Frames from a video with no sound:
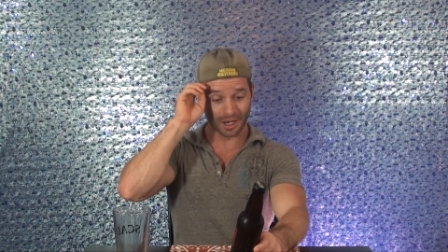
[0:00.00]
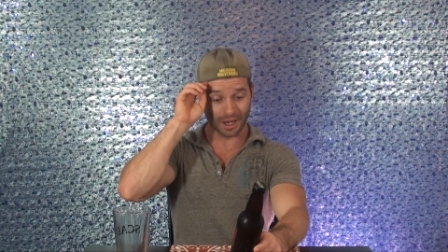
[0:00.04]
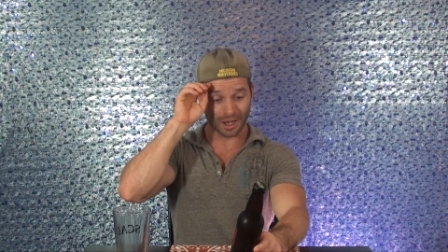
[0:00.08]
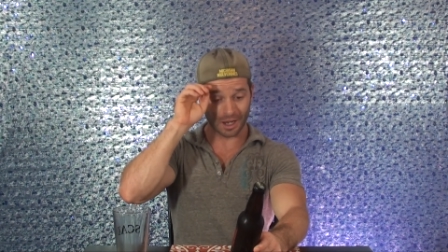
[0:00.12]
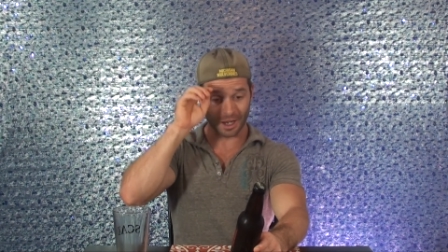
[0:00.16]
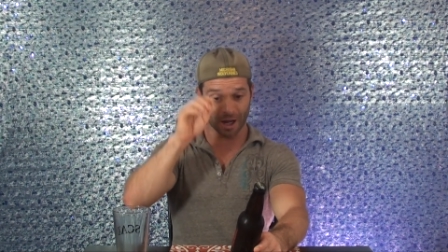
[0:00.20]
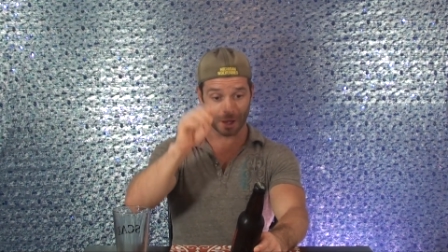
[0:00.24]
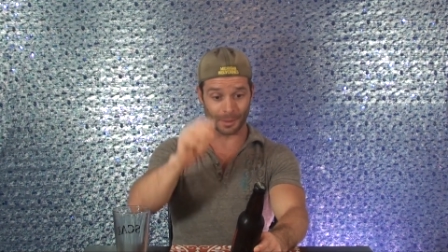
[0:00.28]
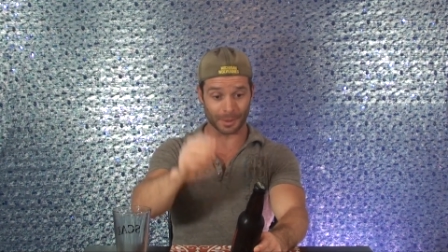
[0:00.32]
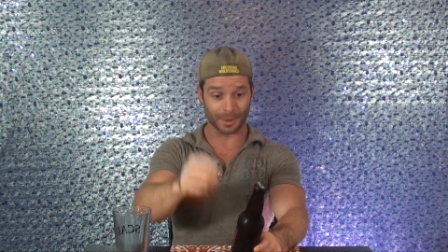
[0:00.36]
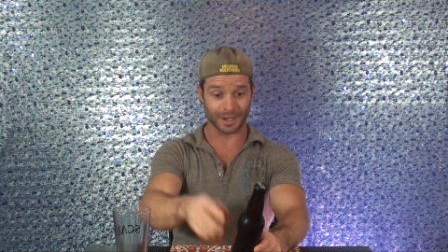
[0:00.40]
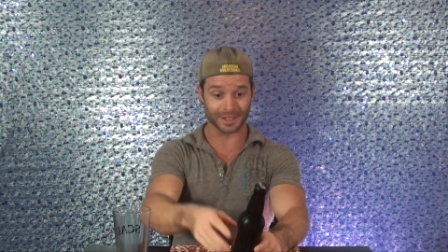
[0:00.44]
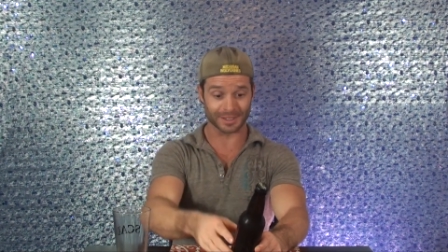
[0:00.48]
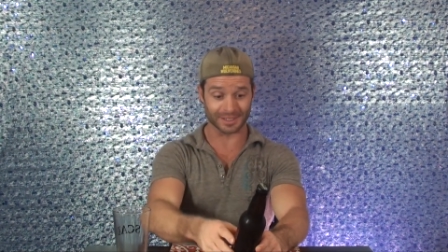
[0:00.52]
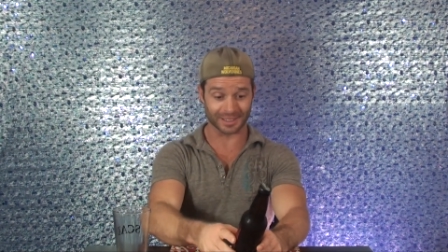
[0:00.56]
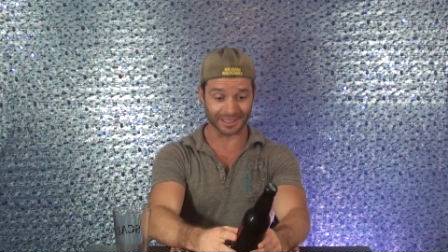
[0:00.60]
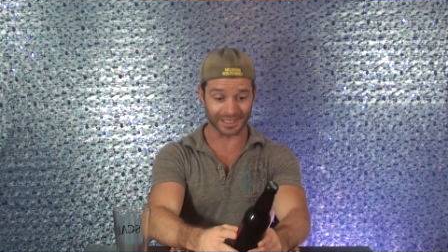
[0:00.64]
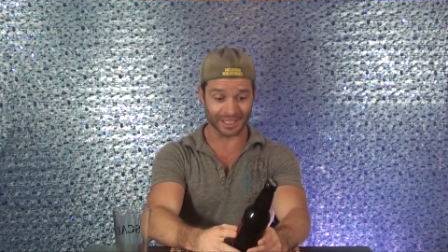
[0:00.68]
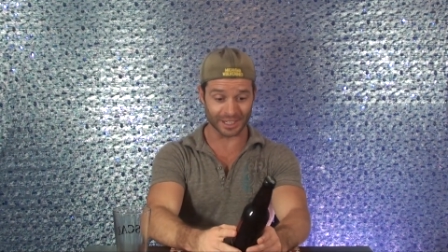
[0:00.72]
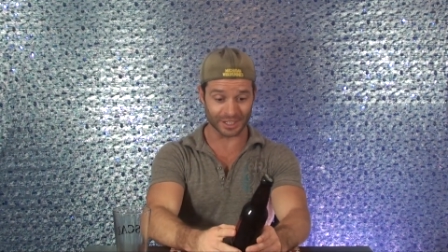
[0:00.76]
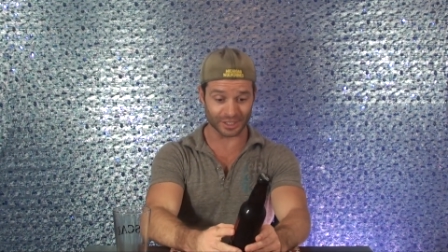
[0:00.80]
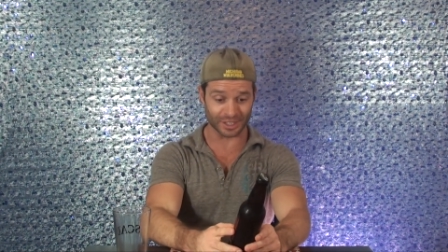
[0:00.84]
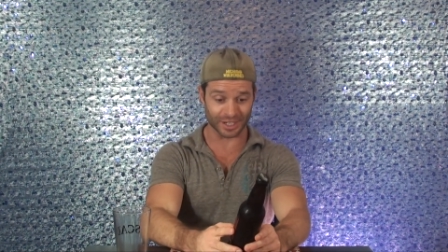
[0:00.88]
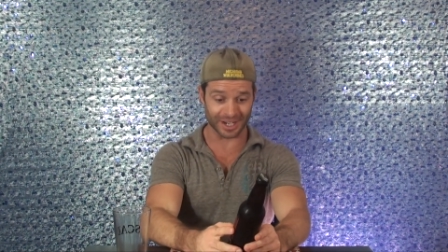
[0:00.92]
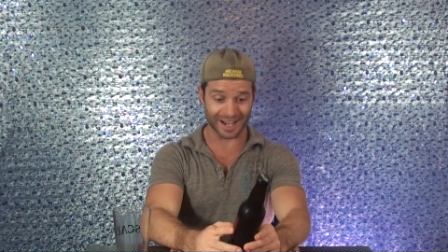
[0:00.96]
But it's
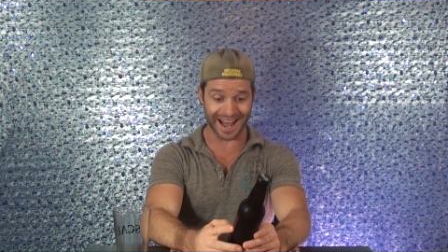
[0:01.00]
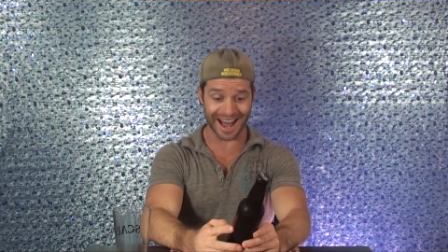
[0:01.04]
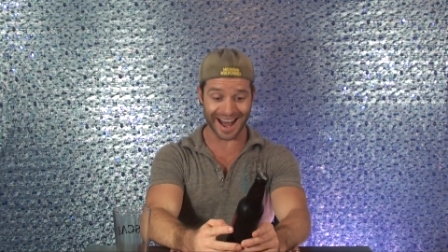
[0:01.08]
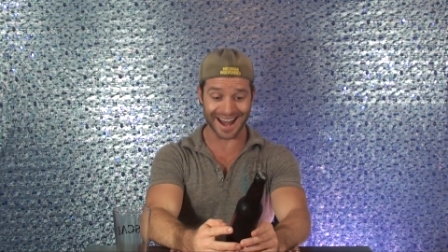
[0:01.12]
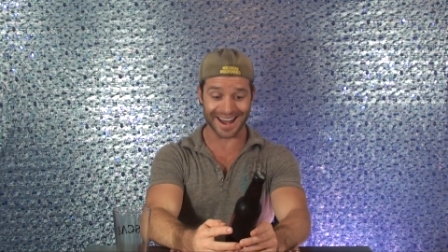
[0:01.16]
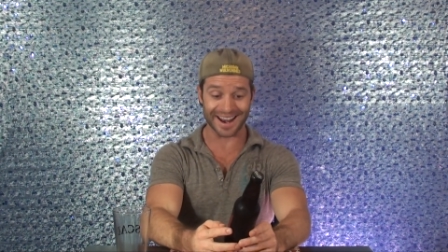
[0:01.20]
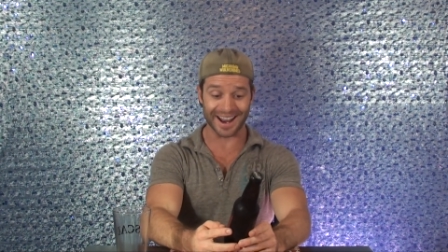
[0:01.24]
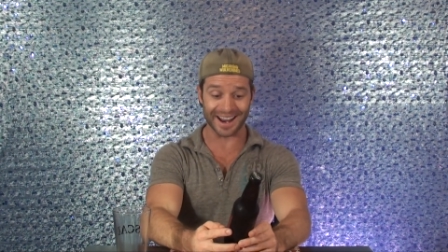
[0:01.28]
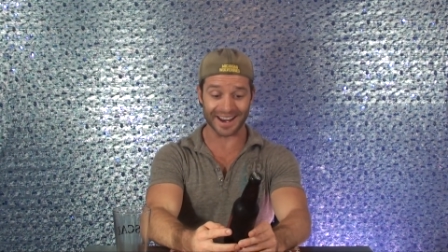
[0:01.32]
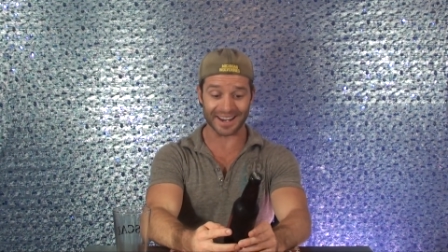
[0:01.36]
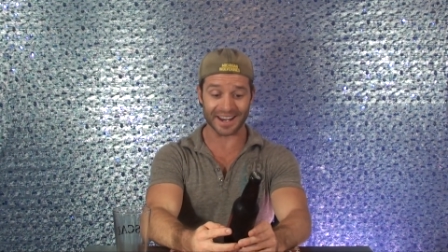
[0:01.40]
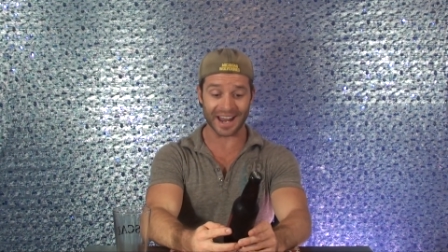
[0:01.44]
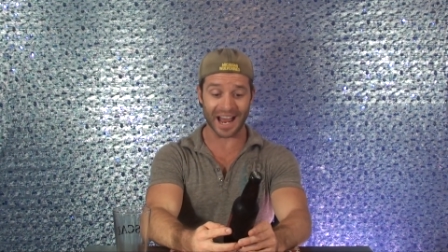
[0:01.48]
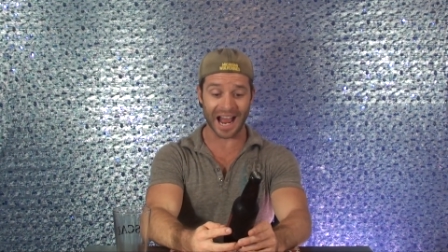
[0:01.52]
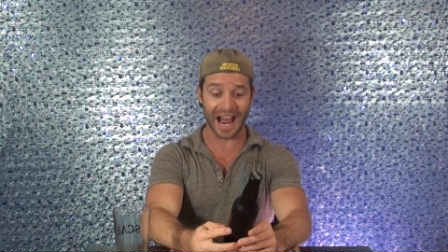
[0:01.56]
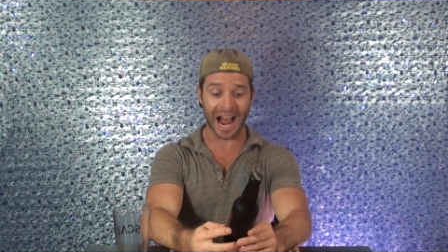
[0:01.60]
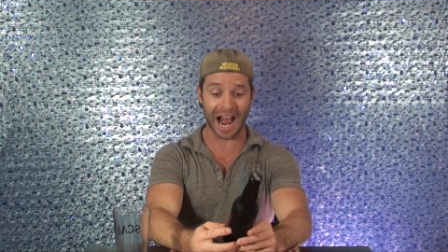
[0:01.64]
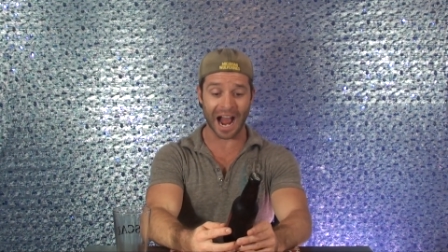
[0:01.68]
Elysian Night